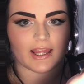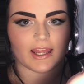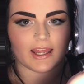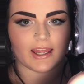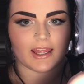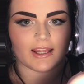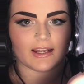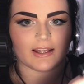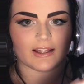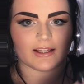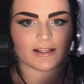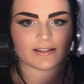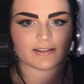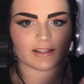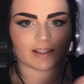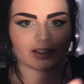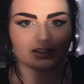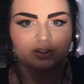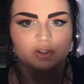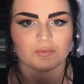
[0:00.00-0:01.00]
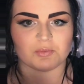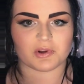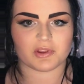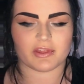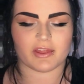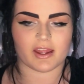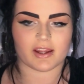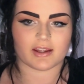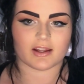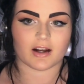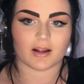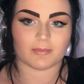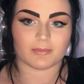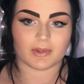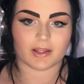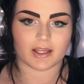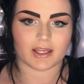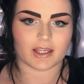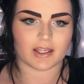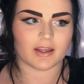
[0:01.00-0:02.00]
and it's like super thick and I'm
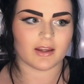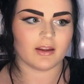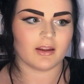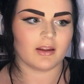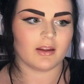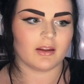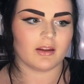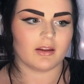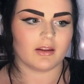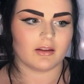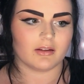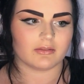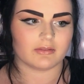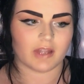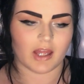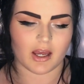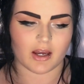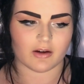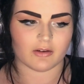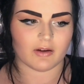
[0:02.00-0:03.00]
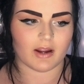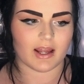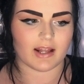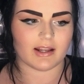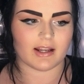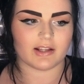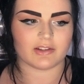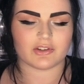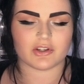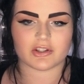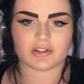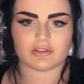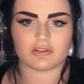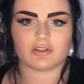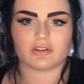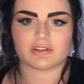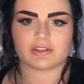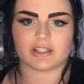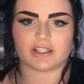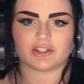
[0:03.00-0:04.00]
like, "No." And it just
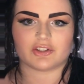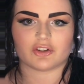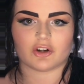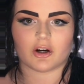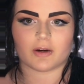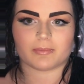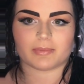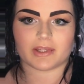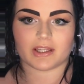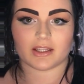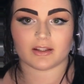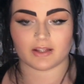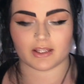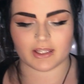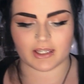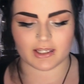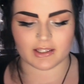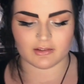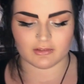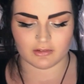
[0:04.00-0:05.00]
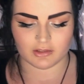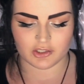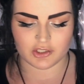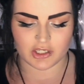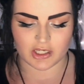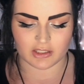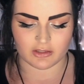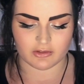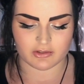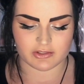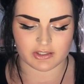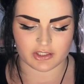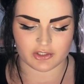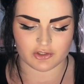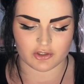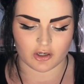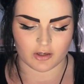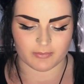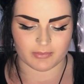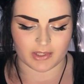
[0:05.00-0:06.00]
looks like Sharpie. Like it legit looks like
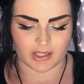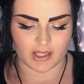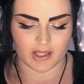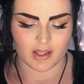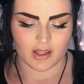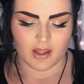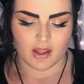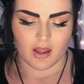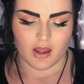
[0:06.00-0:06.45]
Sharpie.